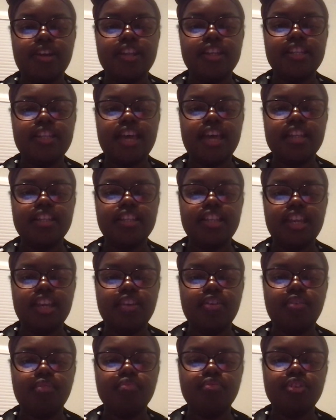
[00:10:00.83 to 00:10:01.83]
that they
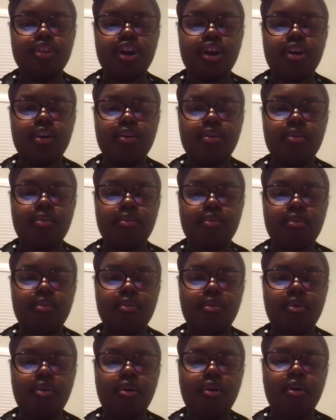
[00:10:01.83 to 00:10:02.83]
don't know
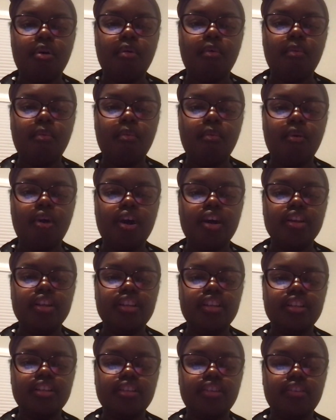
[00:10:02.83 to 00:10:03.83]
what
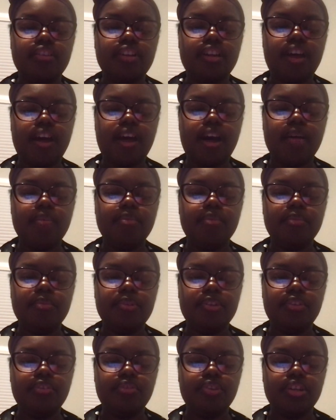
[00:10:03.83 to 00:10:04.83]
is going to happen
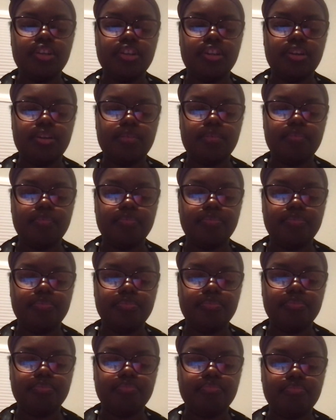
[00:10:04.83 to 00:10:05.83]
between them.
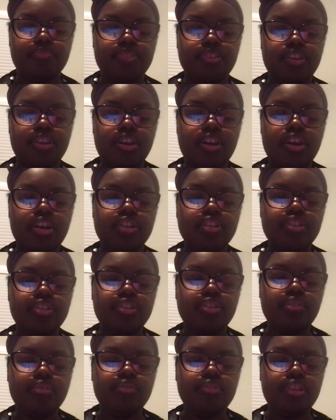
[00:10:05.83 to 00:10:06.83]

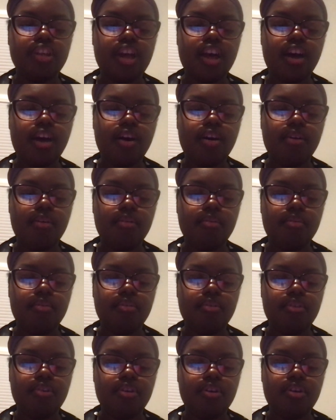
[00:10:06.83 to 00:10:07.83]
So now,
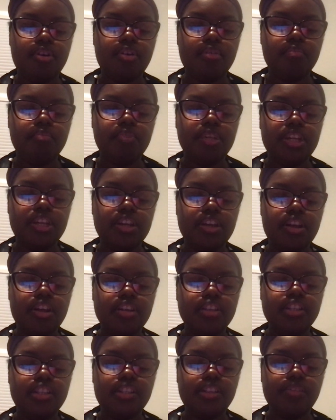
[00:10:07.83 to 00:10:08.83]

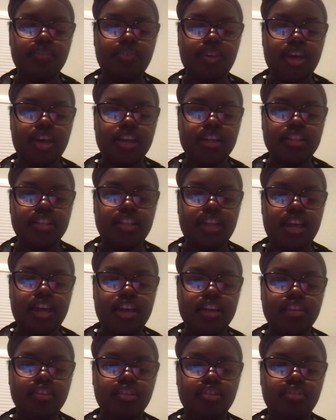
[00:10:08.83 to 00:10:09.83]
because of the fact that
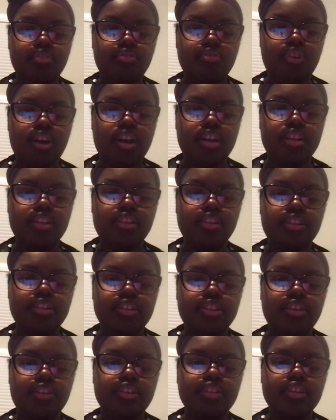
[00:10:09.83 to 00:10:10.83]
you're trying to listen,
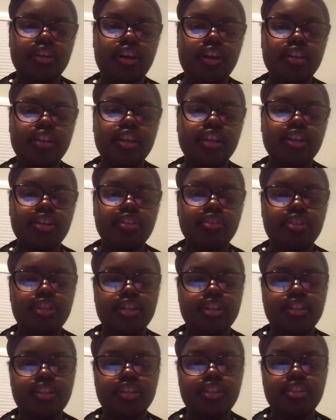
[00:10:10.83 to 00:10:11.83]
so it's kind of like you
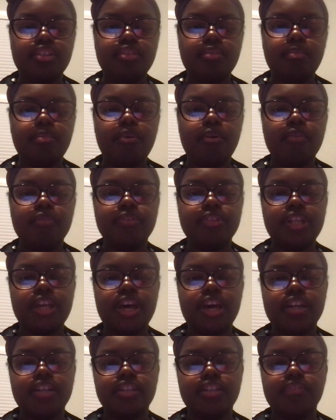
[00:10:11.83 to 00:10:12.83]
listen to both
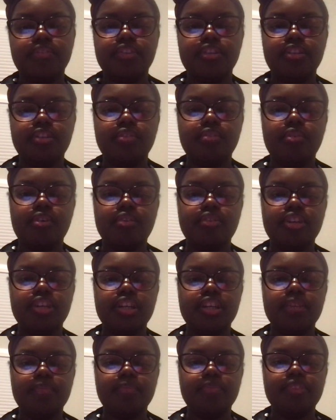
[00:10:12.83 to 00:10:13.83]
sides of the
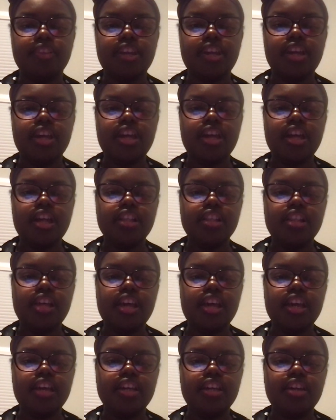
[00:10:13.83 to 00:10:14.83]
story.
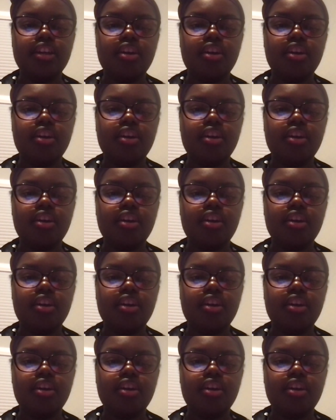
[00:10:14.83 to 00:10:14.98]
Like,